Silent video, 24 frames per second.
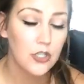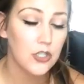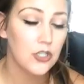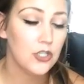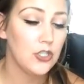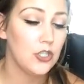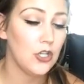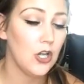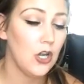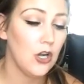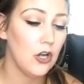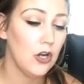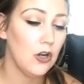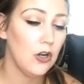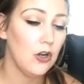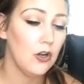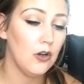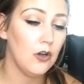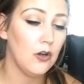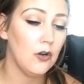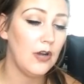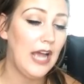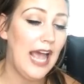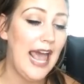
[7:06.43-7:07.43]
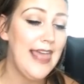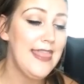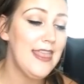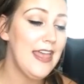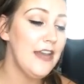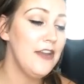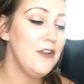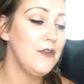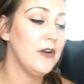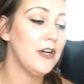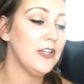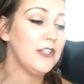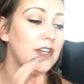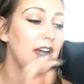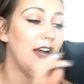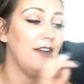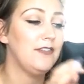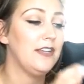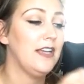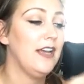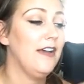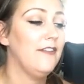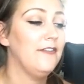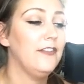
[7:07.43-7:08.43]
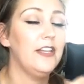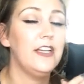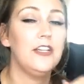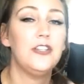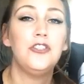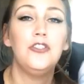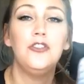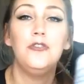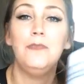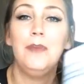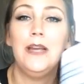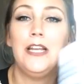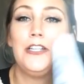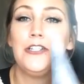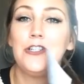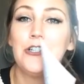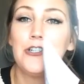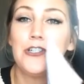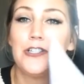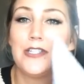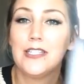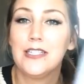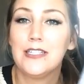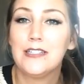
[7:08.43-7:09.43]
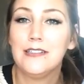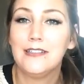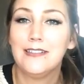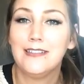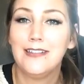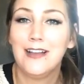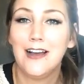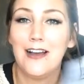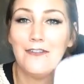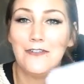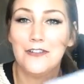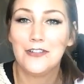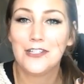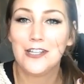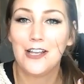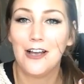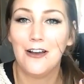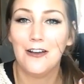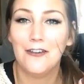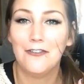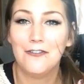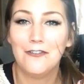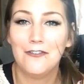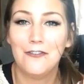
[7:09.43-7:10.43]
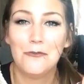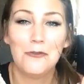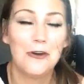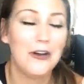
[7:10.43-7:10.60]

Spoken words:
So, and then you also have to have like 2 pictures of yourself.